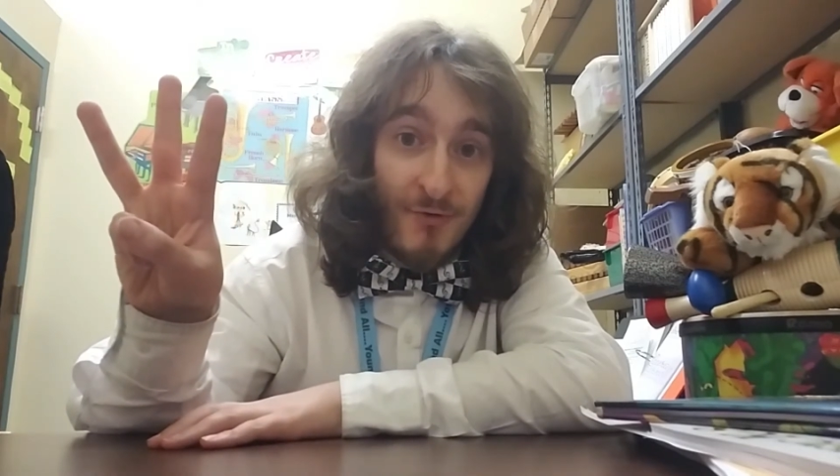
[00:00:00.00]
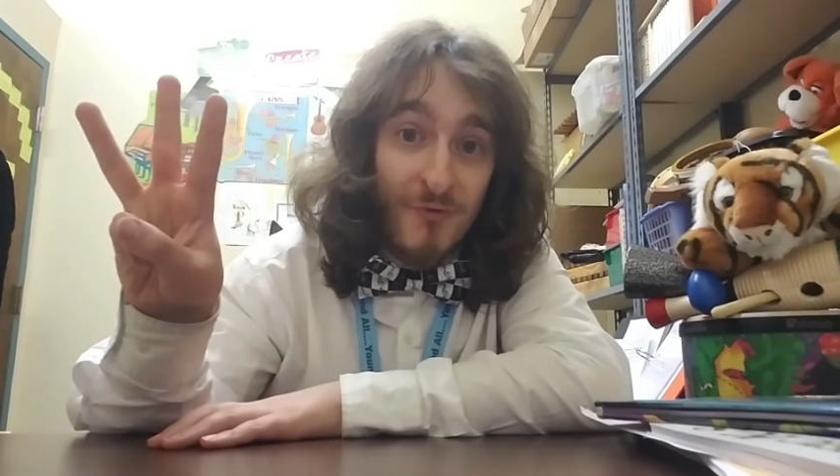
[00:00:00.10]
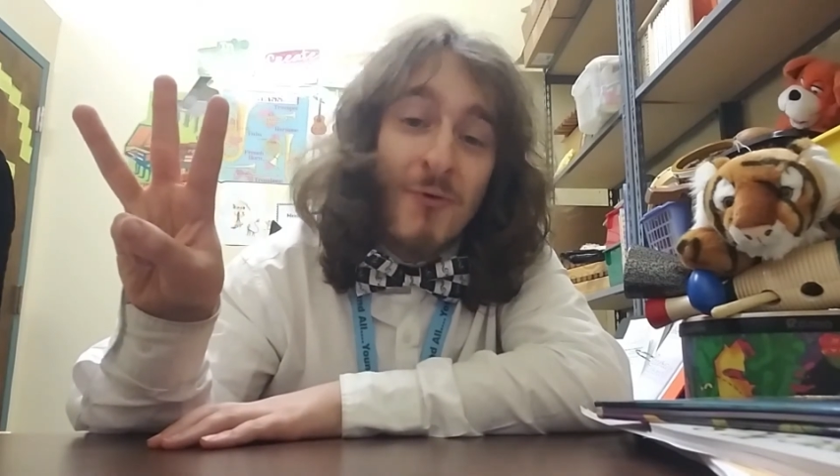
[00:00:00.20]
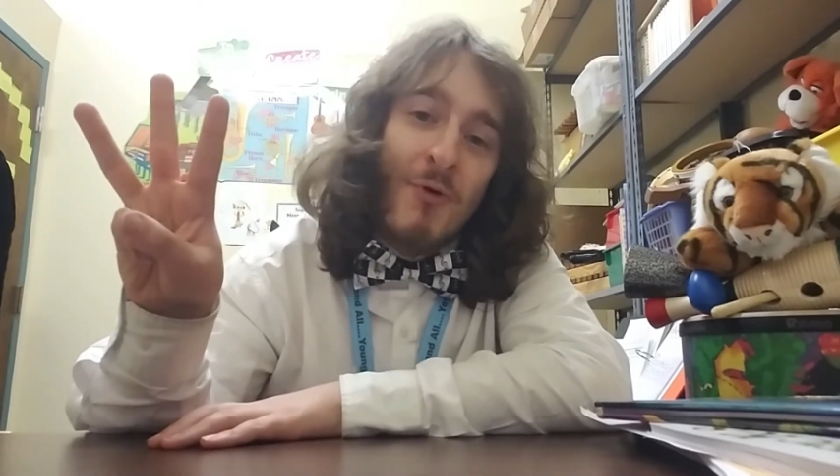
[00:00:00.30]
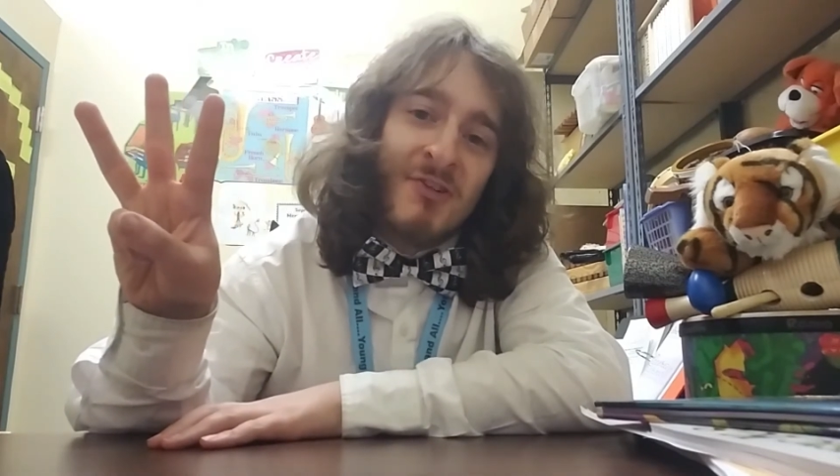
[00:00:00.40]

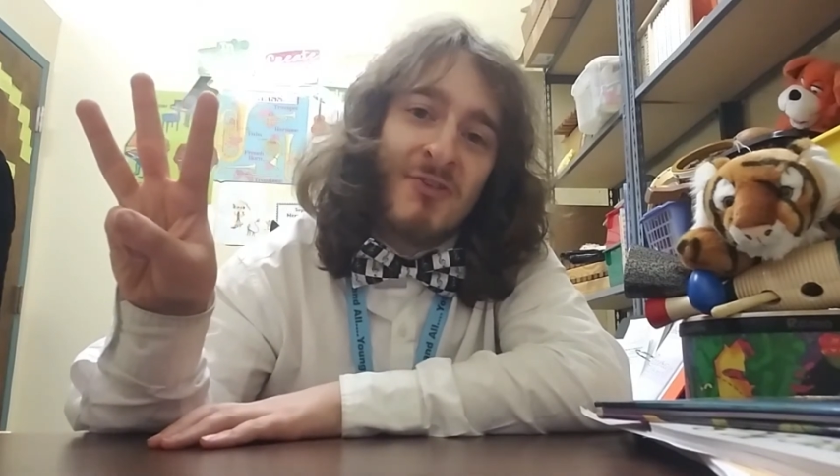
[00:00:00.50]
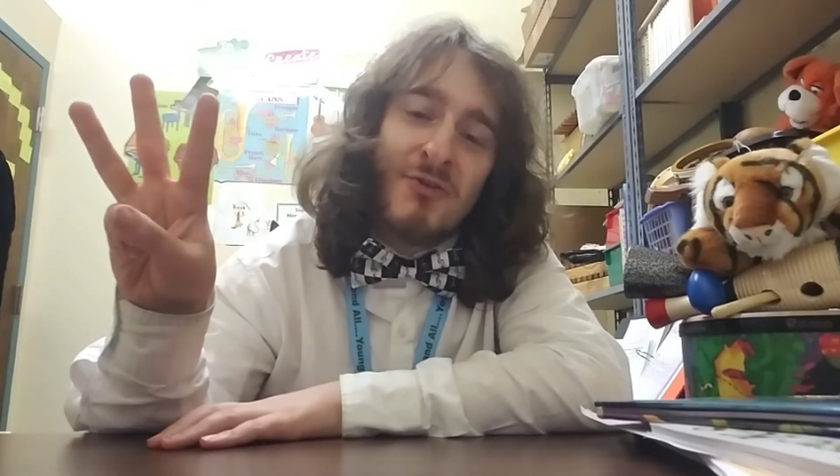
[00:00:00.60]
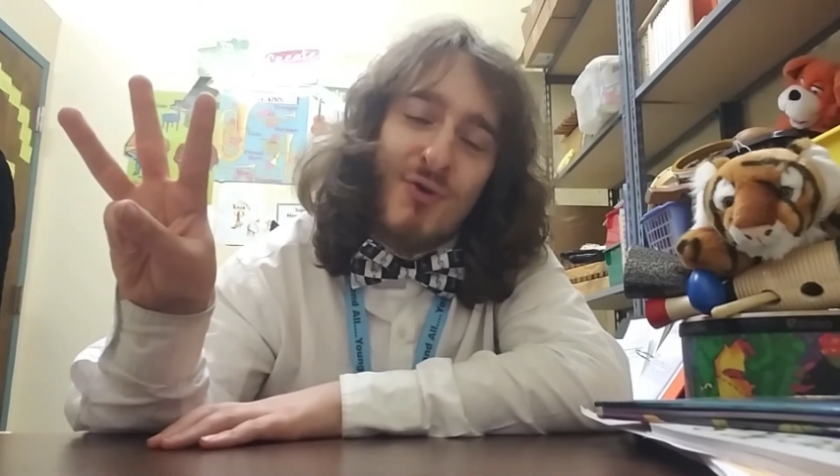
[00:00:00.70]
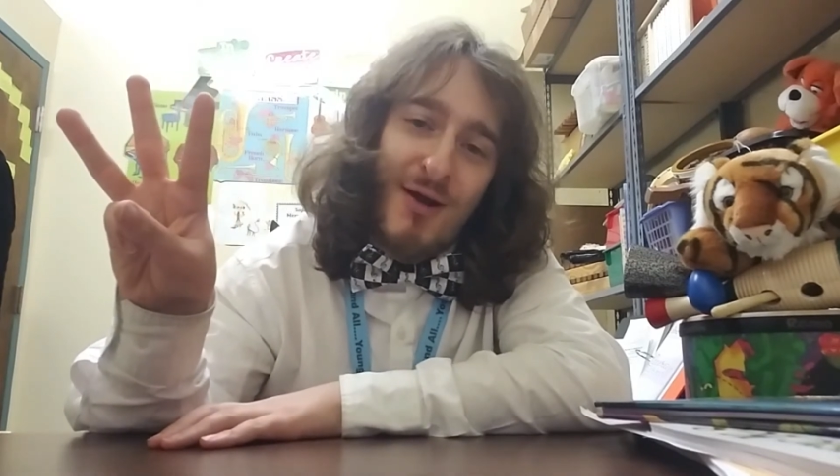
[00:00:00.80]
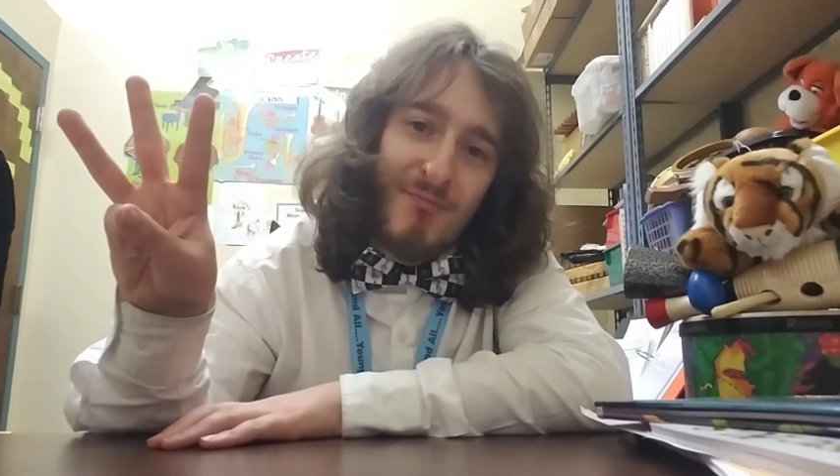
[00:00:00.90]
of course, the
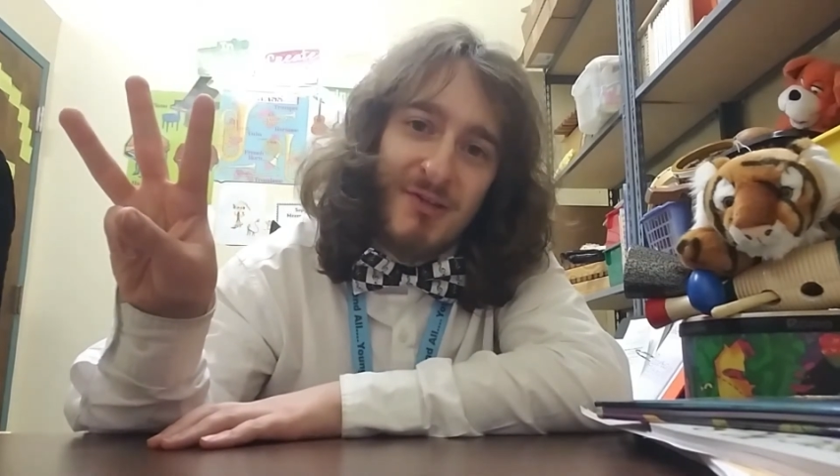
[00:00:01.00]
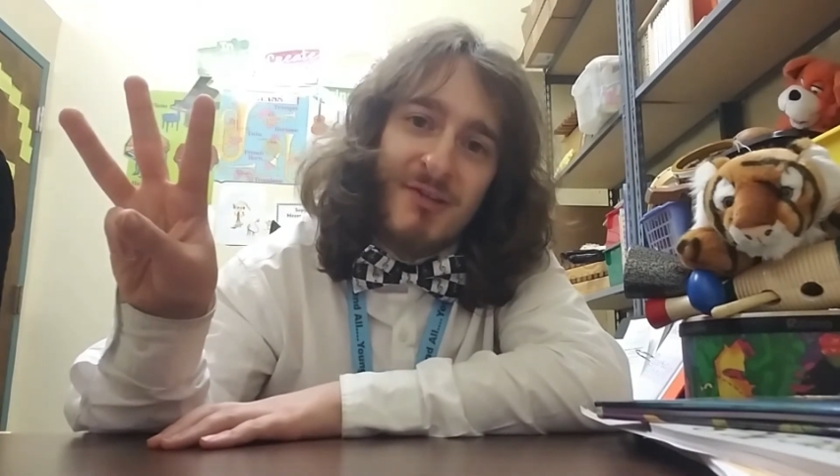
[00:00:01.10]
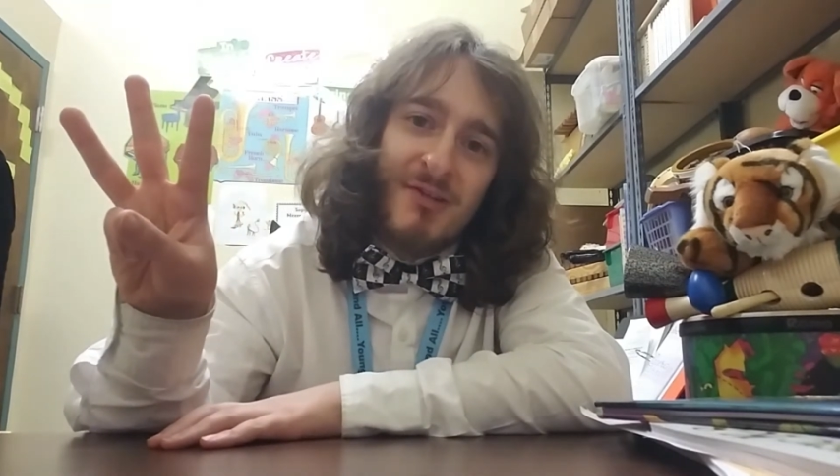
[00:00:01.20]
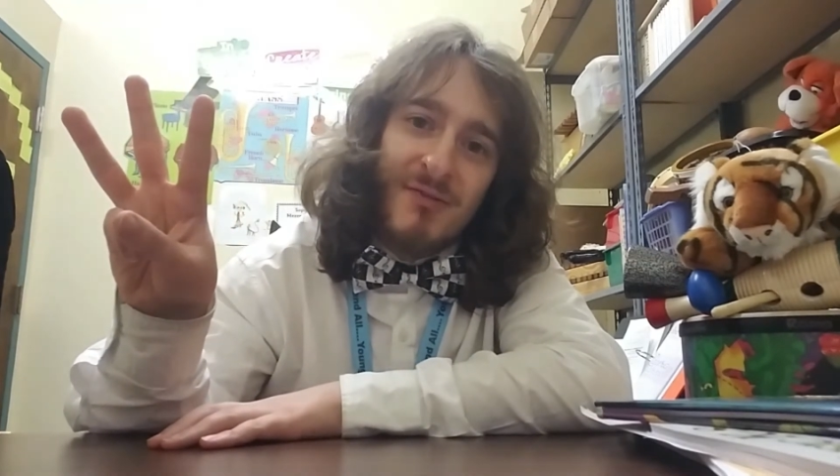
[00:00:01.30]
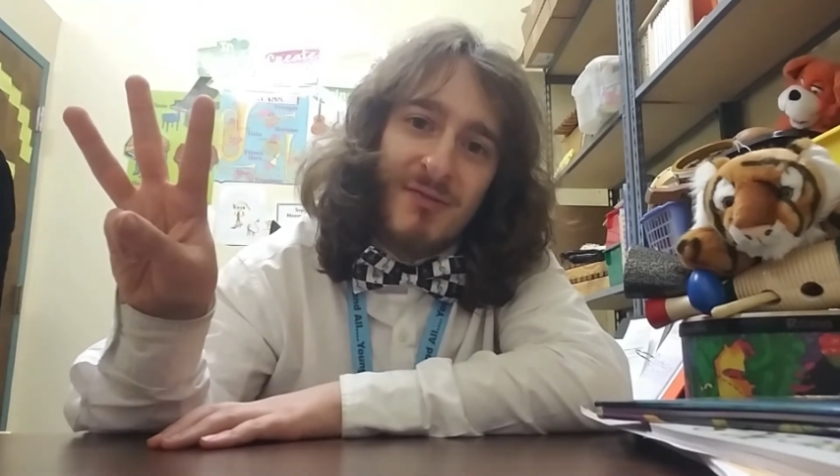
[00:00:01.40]
drums.